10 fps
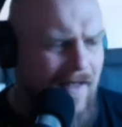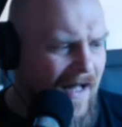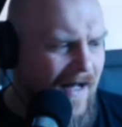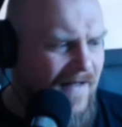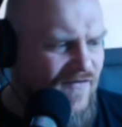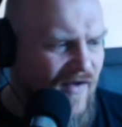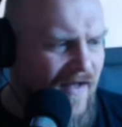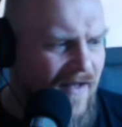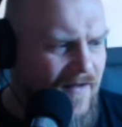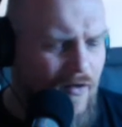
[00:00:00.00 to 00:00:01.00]
And,
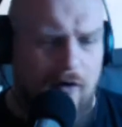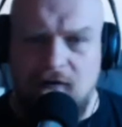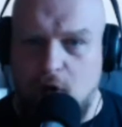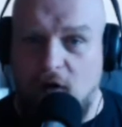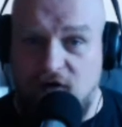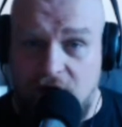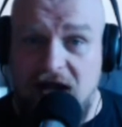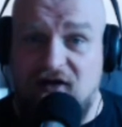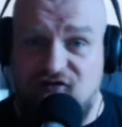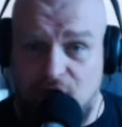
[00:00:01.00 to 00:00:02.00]
of course, our
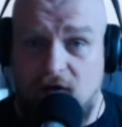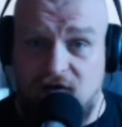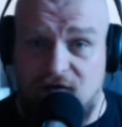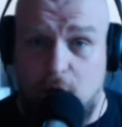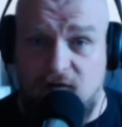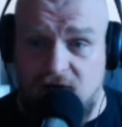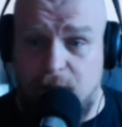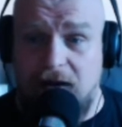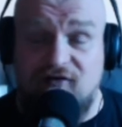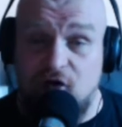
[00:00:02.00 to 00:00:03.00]
next show is, of course, the
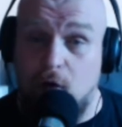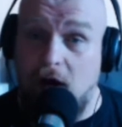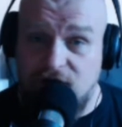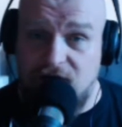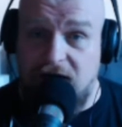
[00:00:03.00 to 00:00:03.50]
big 200.